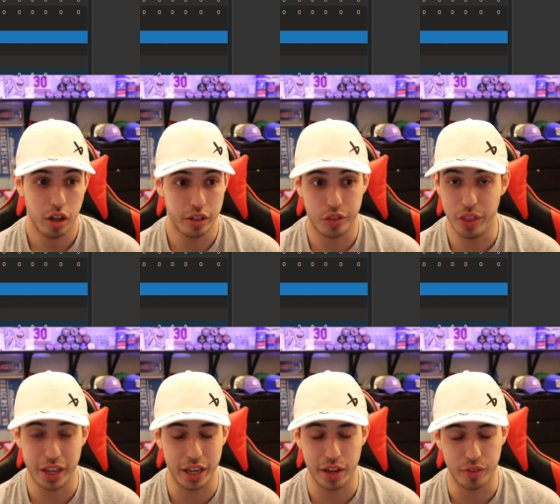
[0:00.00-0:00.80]
They
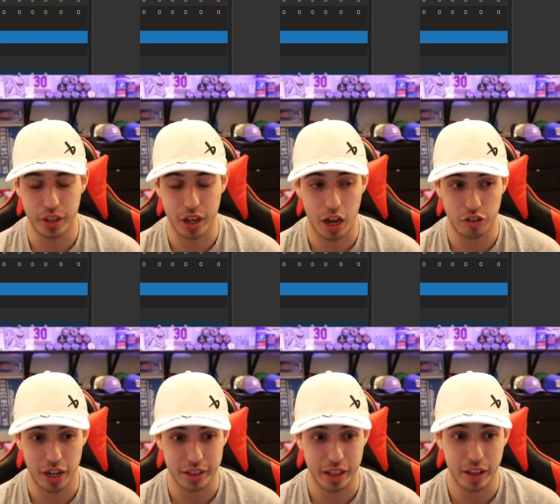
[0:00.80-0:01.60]
could give him the
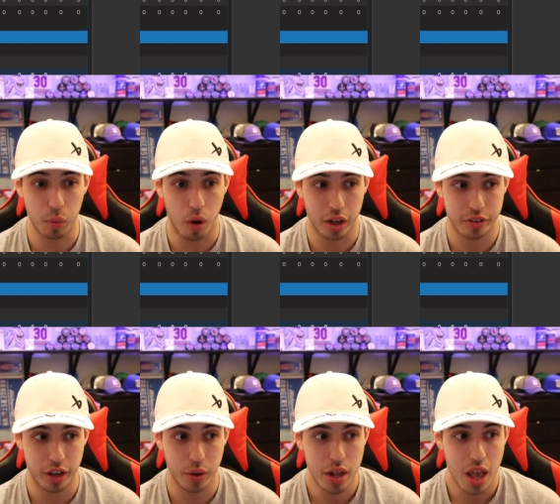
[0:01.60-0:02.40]
contract that they want
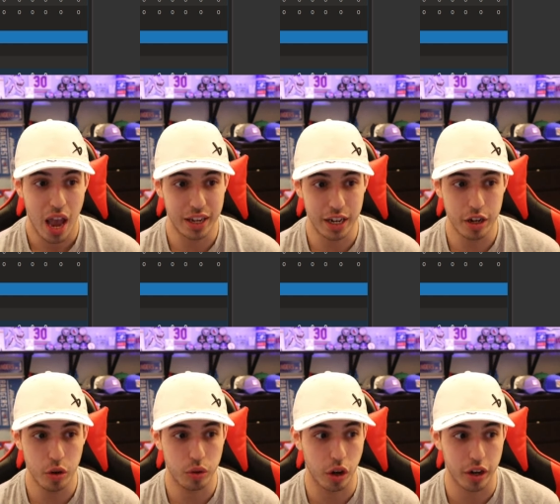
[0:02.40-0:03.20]
to. And then
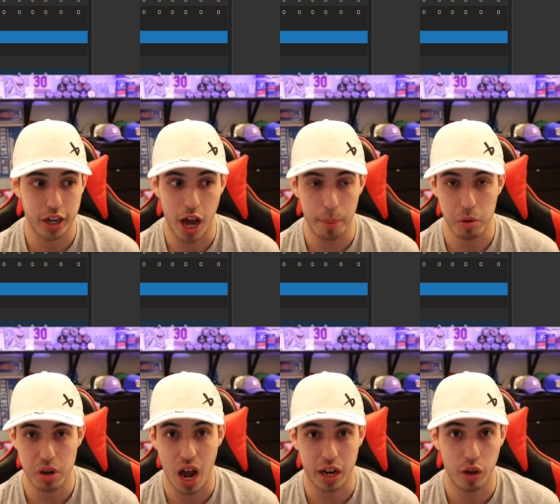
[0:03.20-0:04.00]
you go to Kaapo
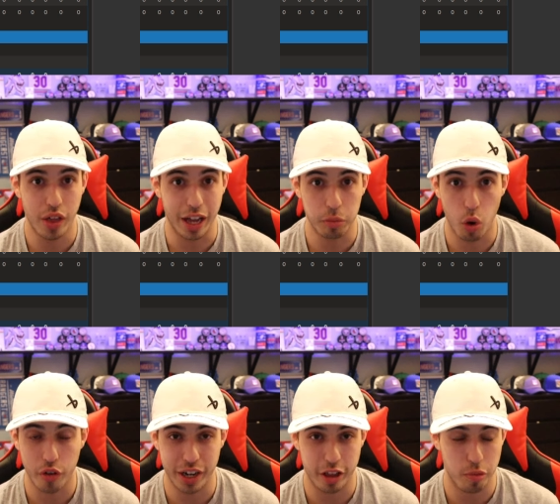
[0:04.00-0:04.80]
Kakko. That's more of
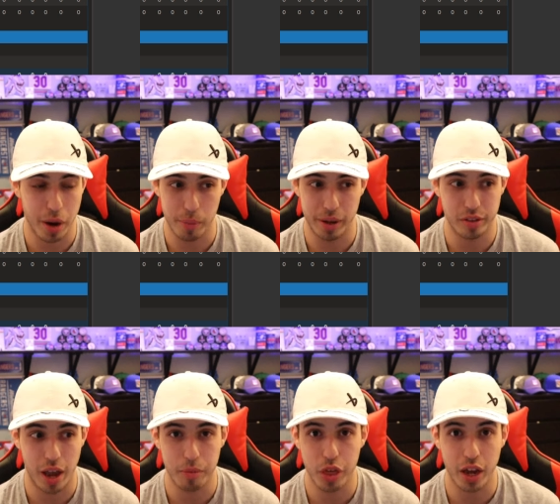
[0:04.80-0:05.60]
an experiment
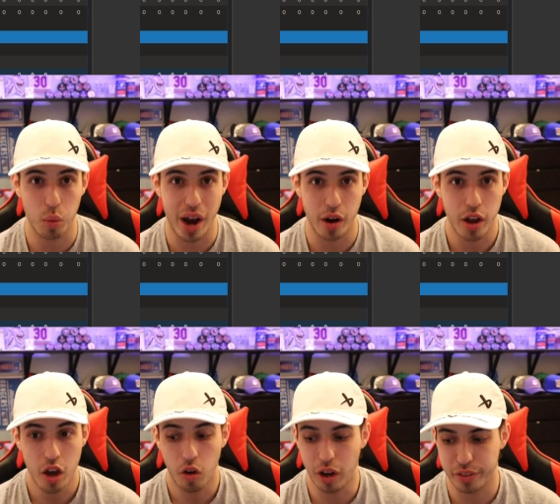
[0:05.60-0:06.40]
type thing where
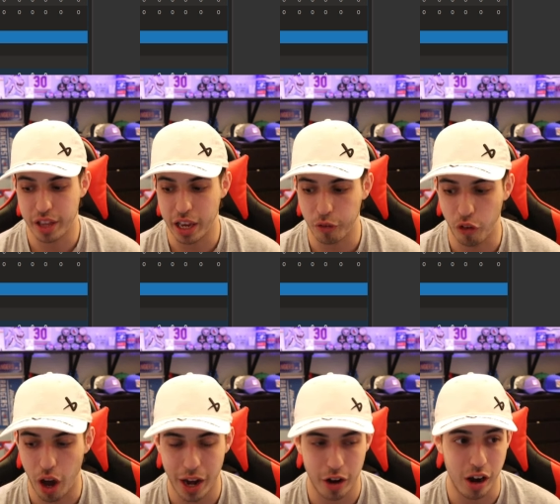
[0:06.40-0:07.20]
let's take a
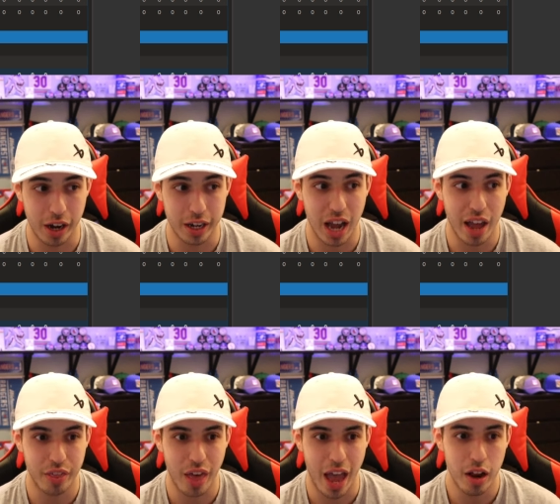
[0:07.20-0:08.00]
flyer on a guy
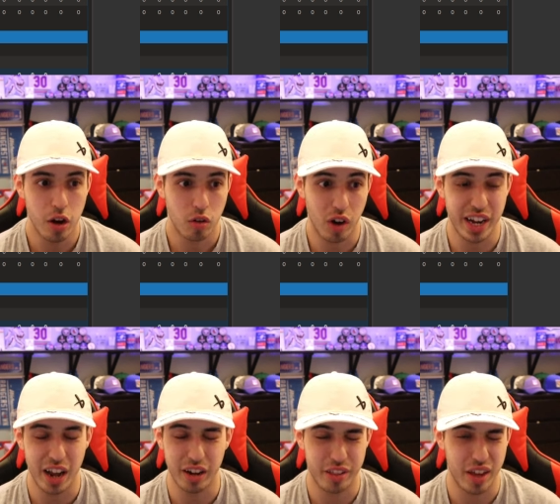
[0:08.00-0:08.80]
that right
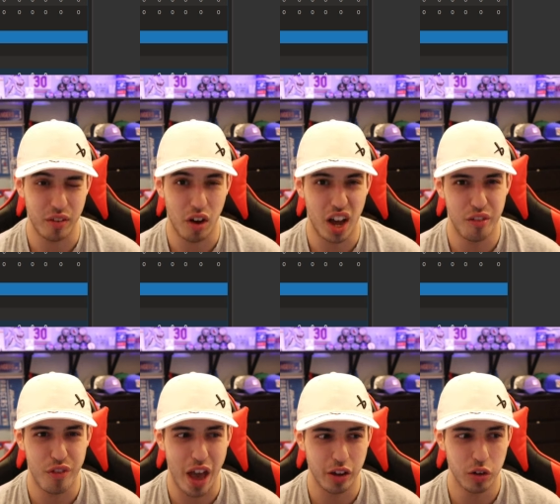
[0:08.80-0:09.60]
now doesn't have a lot of
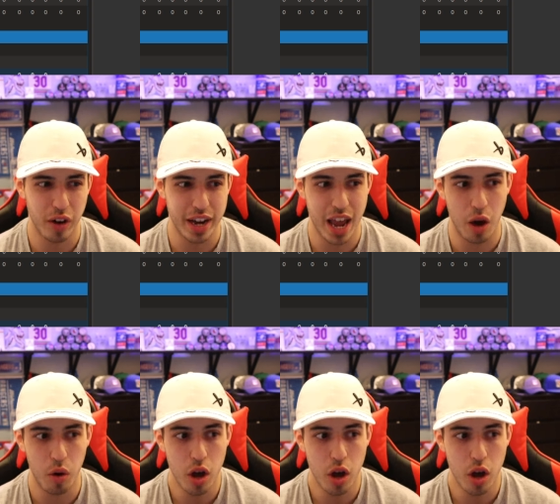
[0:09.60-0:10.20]
value right now.